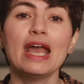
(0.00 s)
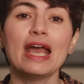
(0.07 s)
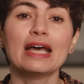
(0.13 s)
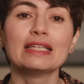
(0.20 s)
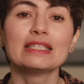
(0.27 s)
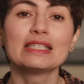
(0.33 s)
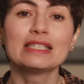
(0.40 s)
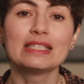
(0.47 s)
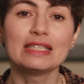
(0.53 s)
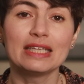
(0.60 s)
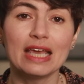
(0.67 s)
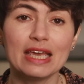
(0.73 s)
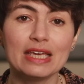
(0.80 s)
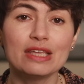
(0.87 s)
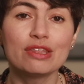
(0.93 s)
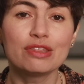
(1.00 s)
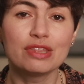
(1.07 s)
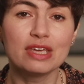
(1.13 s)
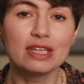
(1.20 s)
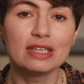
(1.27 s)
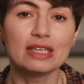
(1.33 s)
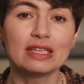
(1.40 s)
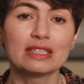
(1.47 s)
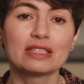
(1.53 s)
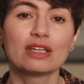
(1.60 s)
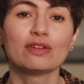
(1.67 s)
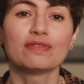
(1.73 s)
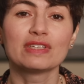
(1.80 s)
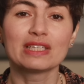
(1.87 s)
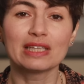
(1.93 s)
and stay thin
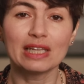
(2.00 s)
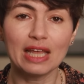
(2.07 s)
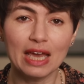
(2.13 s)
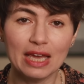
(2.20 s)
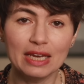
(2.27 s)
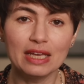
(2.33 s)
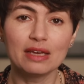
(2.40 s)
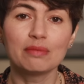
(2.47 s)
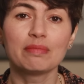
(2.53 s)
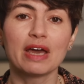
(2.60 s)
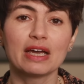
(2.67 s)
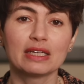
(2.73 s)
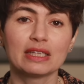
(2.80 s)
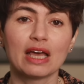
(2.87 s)
instead of sliding back